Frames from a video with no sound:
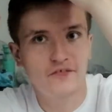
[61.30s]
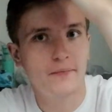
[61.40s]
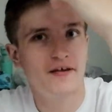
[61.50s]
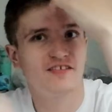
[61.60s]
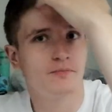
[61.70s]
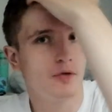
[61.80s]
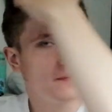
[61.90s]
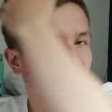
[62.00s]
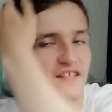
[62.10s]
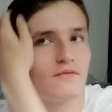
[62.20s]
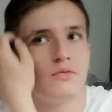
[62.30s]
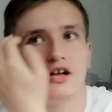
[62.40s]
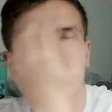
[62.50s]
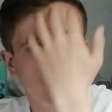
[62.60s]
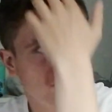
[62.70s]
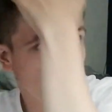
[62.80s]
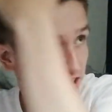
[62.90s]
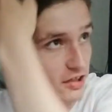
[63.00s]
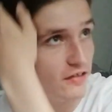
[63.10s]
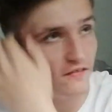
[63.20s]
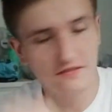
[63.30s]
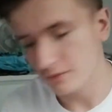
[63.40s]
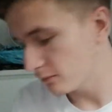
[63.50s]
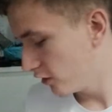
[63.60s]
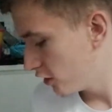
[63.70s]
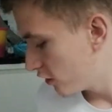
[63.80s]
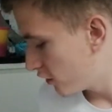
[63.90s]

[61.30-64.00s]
other bits and bobs as well because I needed some